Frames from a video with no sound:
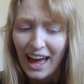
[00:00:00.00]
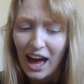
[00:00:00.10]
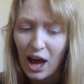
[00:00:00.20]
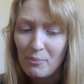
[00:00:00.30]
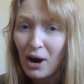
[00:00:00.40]

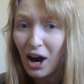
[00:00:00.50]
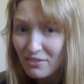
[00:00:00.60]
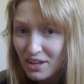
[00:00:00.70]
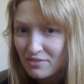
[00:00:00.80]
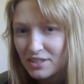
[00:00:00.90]
Um,
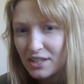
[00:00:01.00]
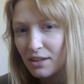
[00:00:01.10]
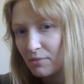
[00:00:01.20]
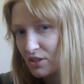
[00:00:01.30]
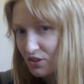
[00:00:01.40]
I've never seen
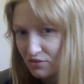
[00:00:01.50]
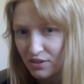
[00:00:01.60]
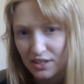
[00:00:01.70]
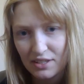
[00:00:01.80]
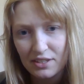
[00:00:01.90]
them, there's
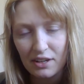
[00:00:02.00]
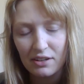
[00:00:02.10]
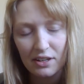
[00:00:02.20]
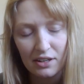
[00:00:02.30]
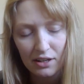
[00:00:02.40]
three
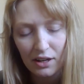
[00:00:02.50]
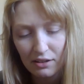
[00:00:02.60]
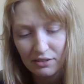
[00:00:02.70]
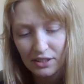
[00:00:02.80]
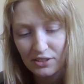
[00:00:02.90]

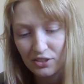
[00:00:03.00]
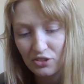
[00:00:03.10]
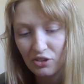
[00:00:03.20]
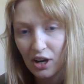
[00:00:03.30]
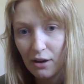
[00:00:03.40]
currently
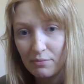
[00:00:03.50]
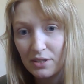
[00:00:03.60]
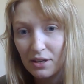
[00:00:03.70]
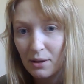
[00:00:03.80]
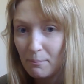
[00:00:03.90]

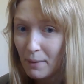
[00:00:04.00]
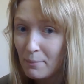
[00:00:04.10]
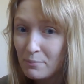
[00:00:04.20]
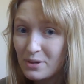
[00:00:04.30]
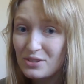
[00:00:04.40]
described
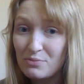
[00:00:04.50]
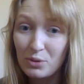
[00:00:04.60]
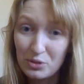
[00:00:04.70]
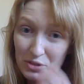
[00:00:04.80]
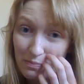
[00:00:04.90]
members,
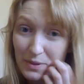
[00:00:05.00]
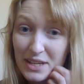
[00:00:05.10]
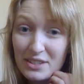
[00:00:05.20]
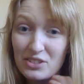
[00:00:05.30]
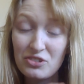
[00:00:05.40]
more to
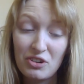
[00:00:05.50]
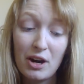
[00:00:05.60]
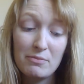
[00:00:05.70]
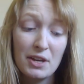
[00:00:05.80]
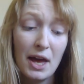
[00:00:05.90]
be
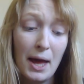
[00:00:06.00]
described,